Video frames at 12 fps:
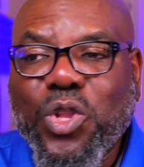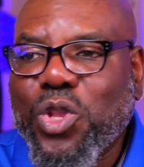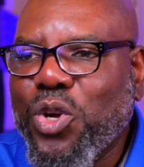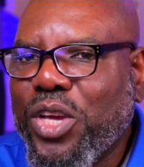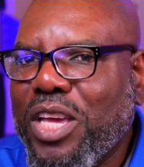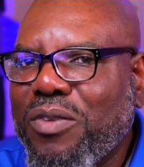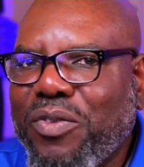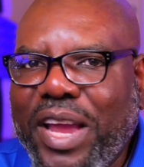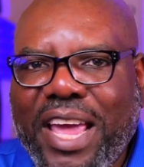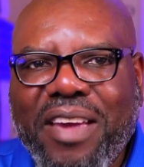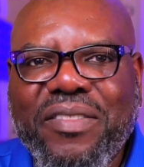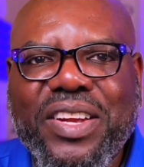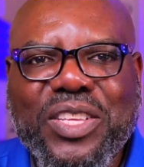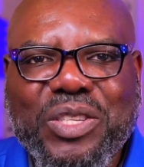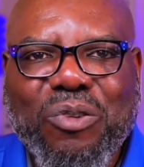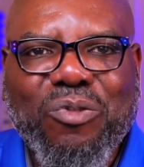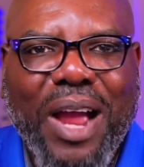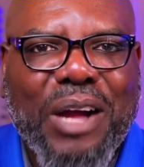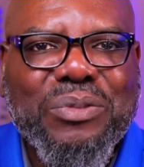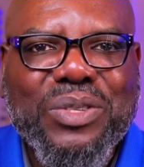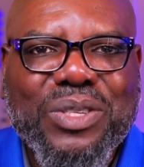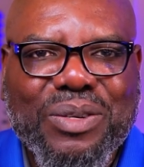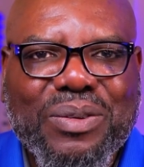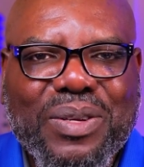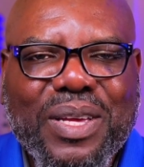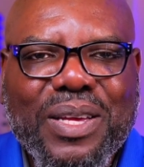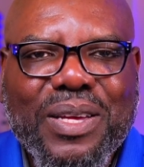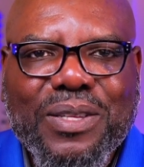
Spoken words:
looking for evidence around you